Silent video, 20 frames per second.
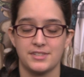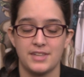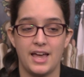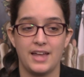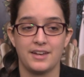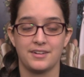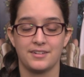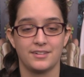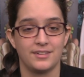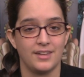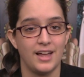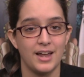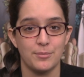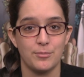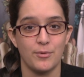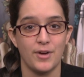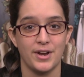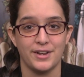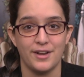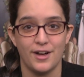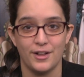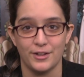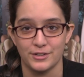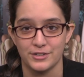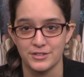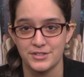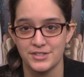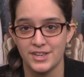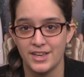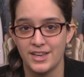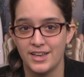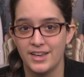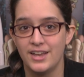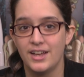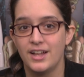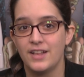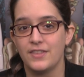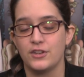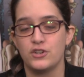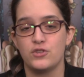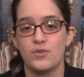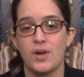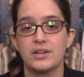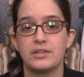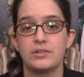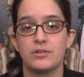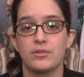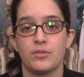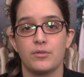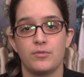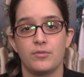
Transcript: and a lot of bright colors. The director of